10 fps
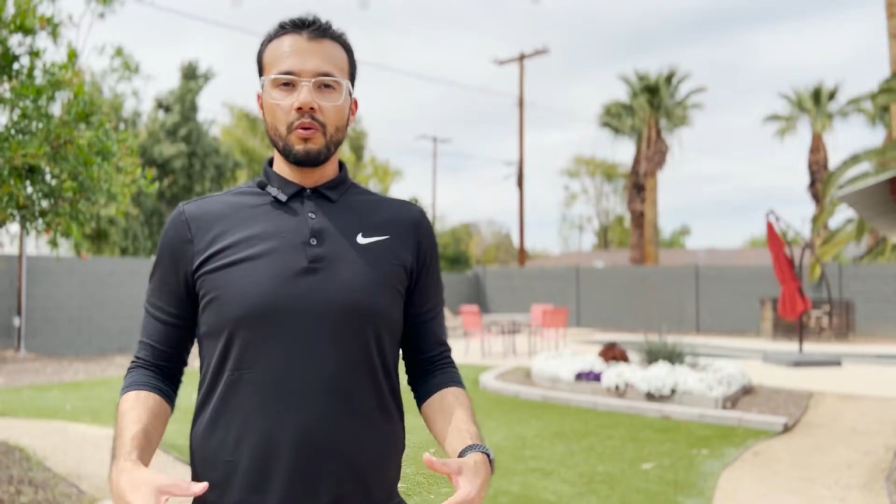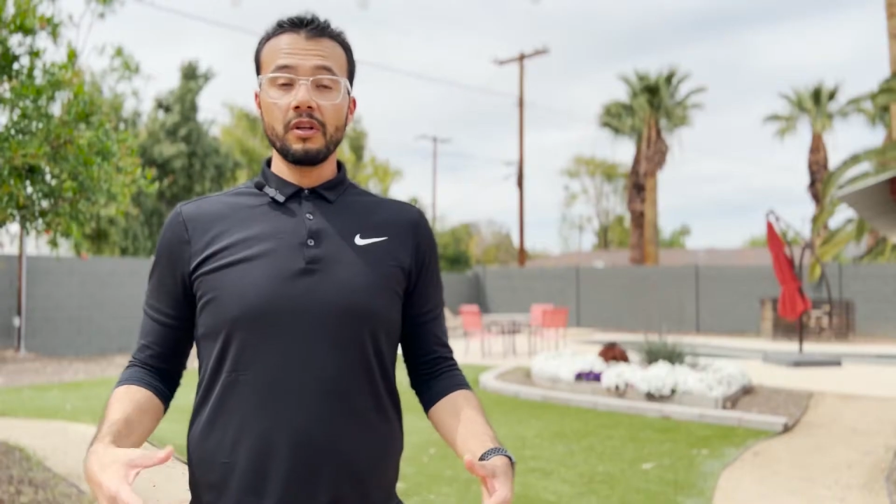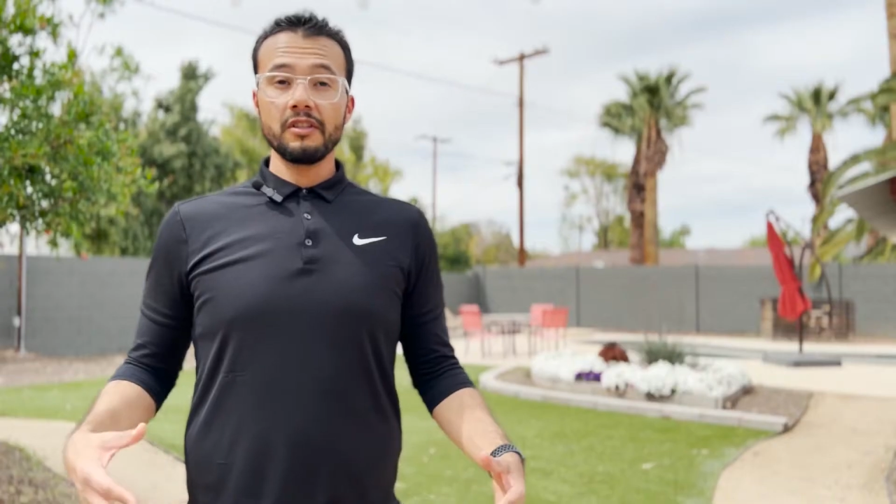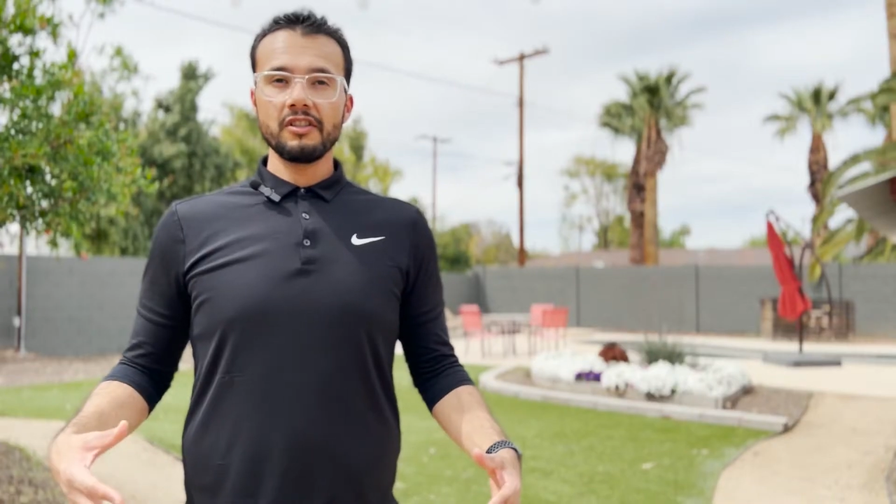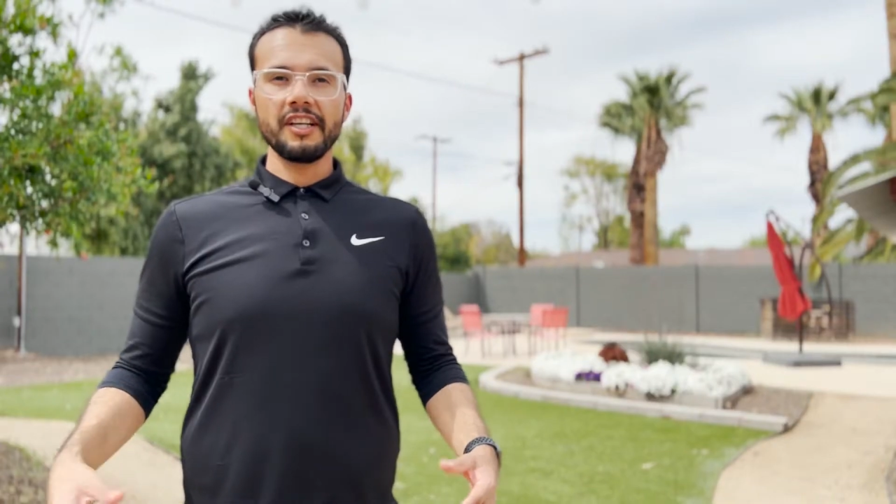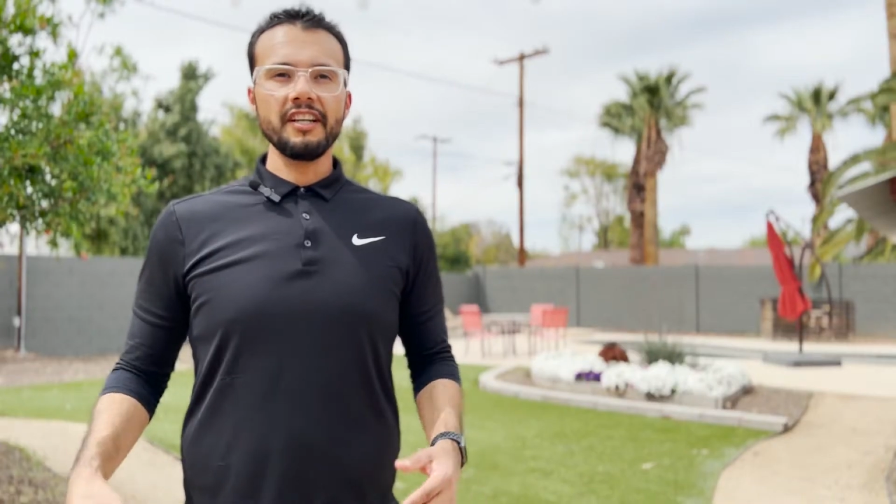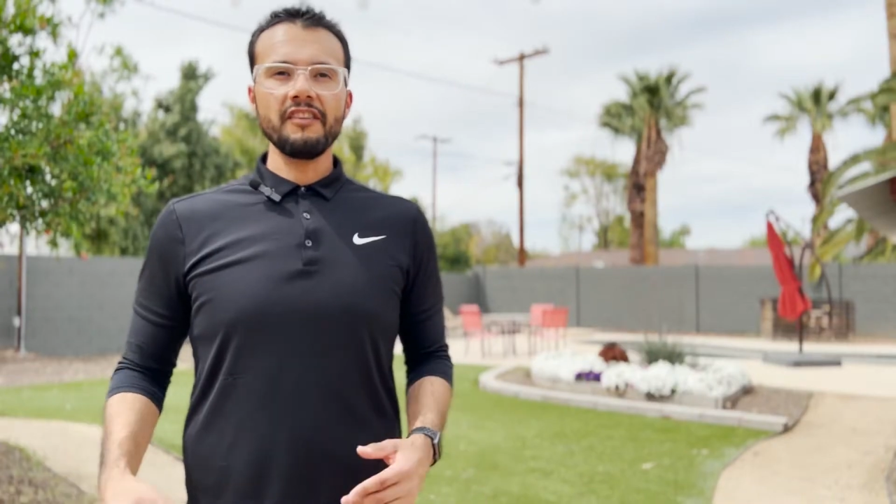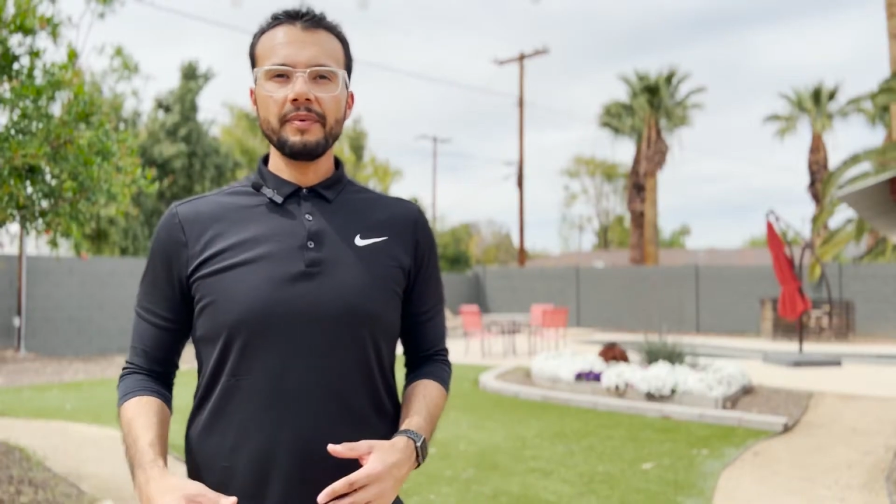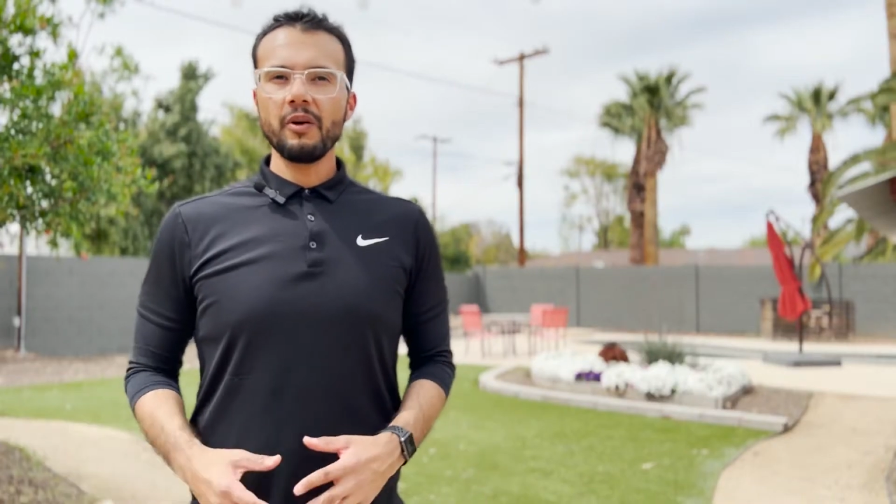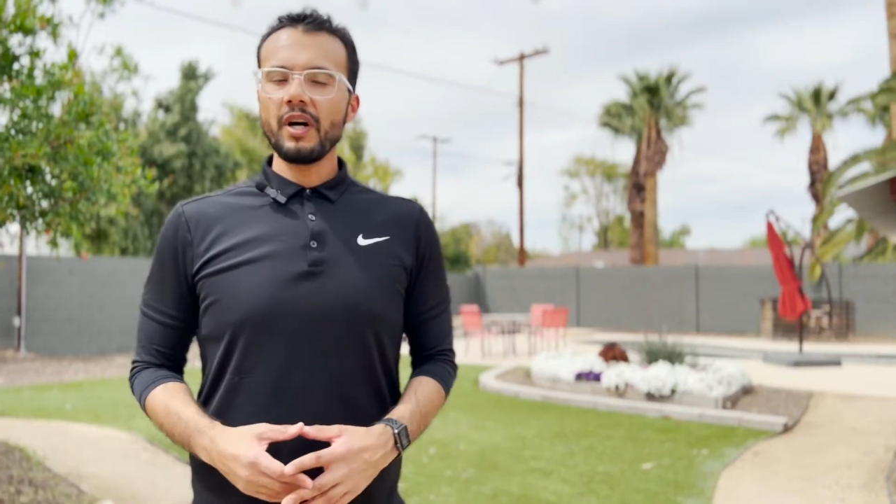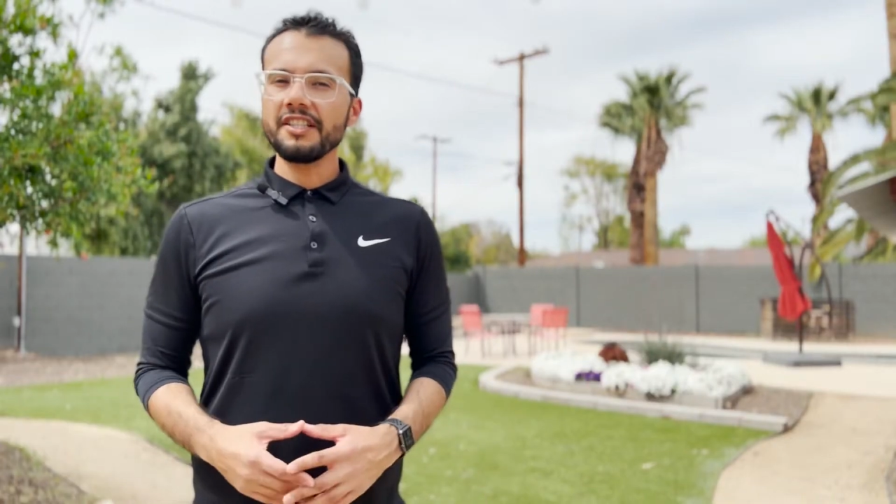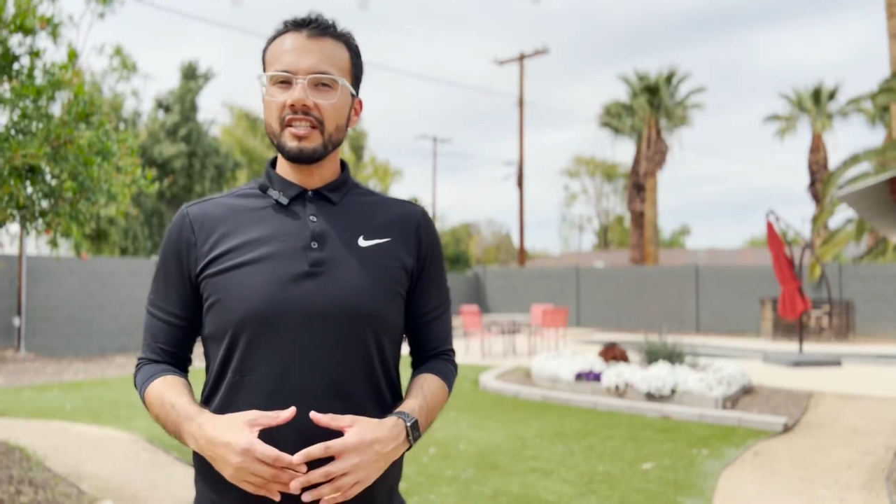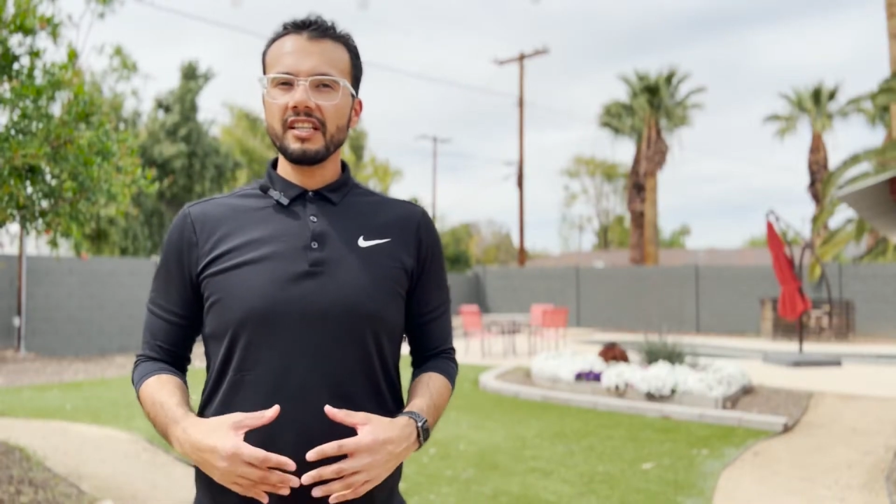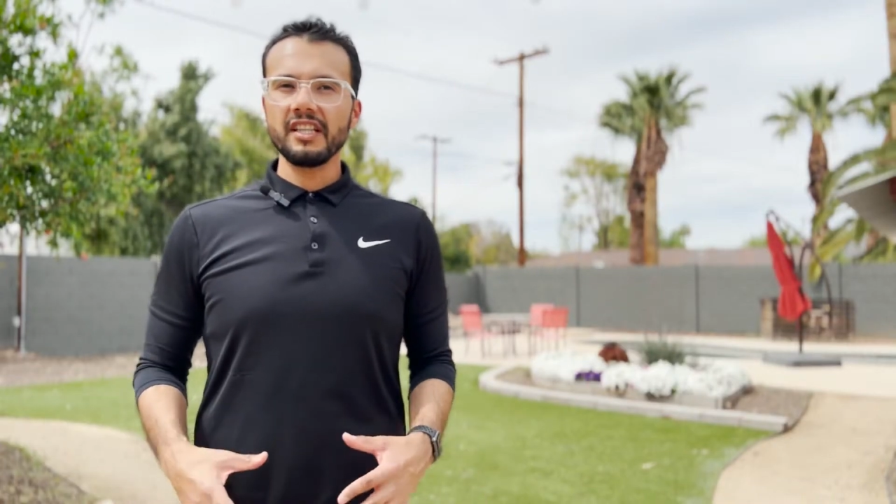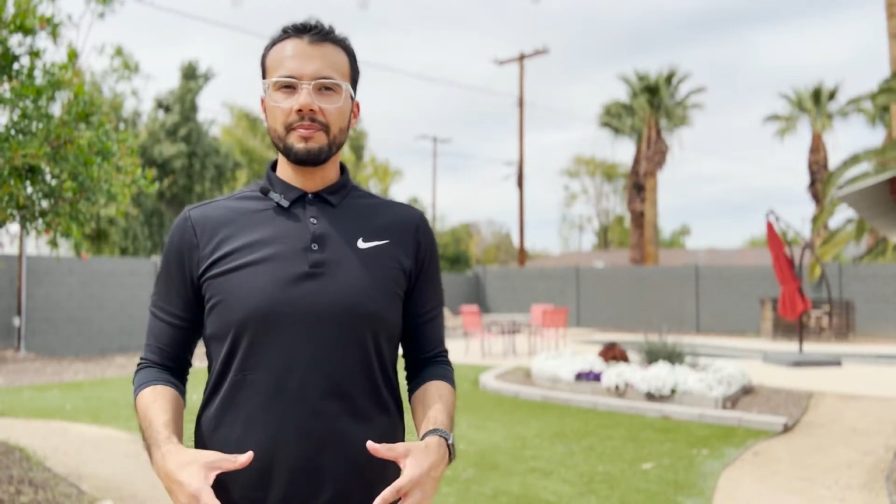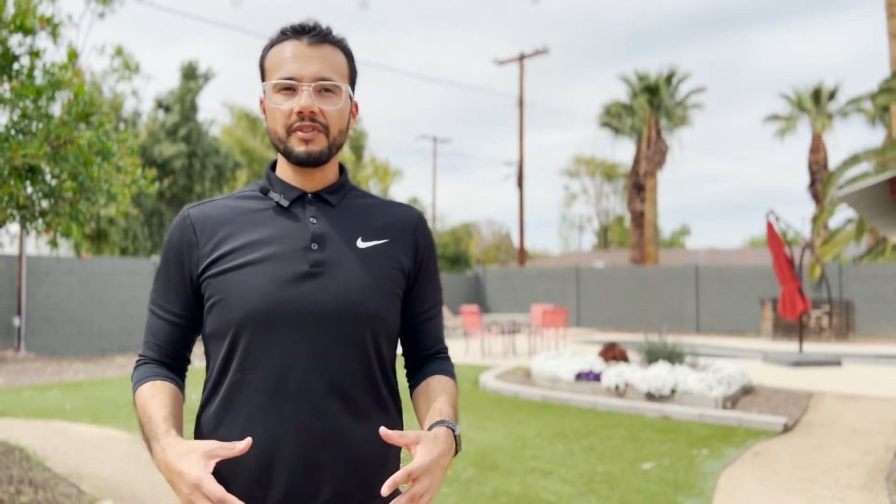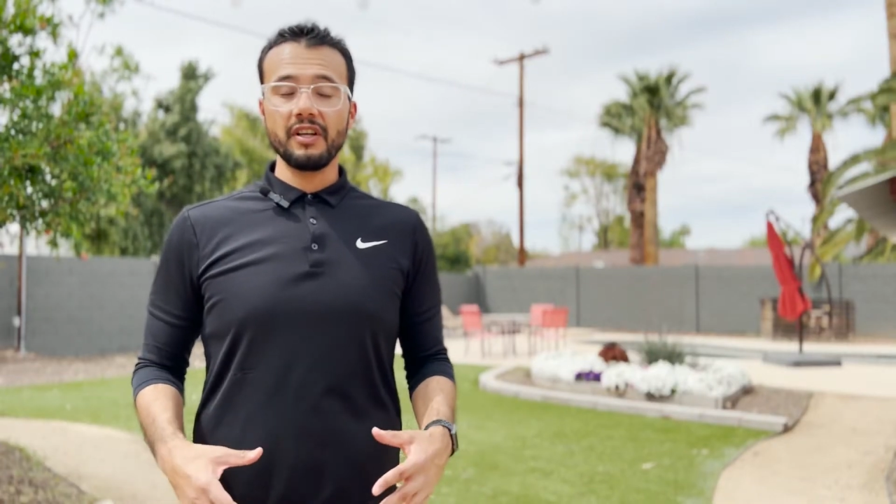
We're starting off by watching clips